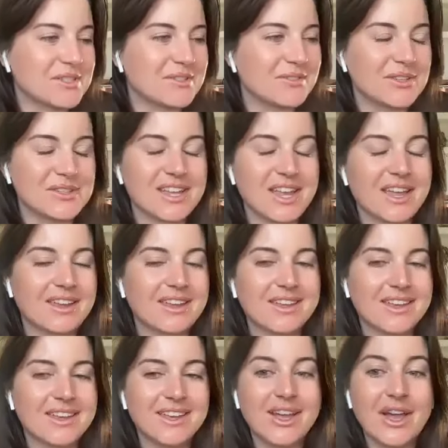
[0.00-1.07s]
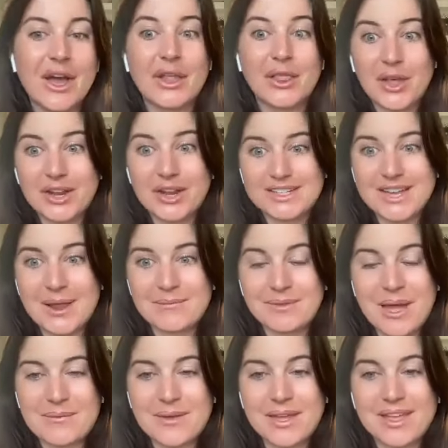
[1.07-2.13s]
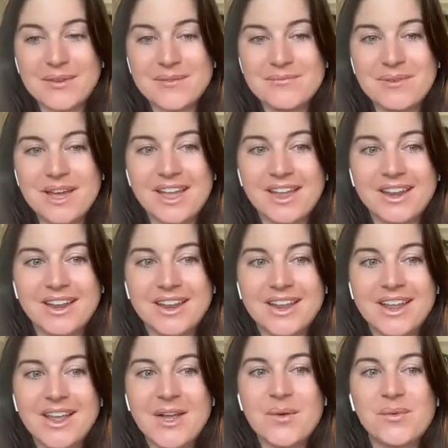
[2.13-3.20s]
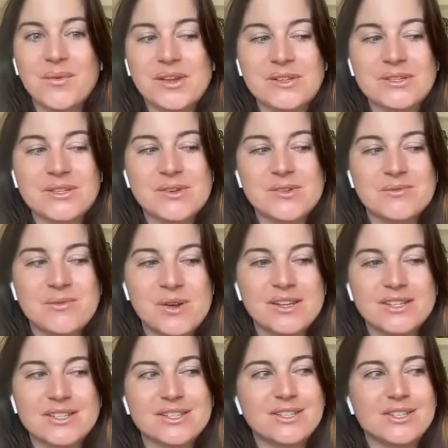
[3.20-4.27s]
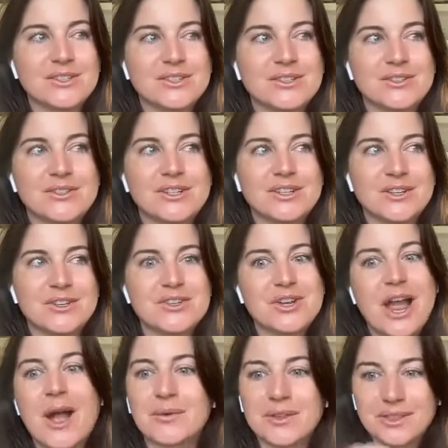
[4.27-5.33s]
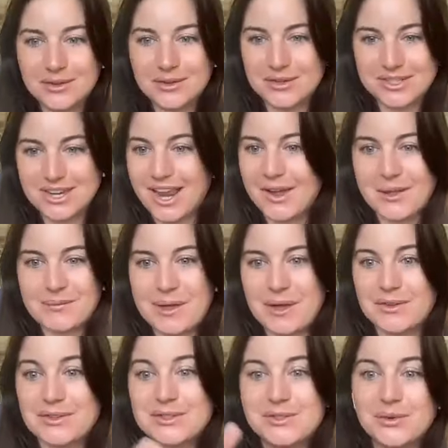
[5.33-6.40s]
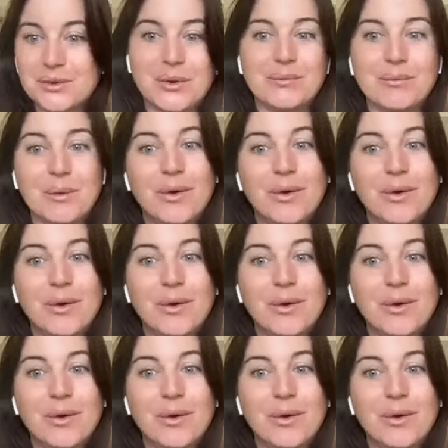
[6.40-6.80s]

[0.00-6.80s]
just feels like a long time coming, but we also want to chat with you today all about school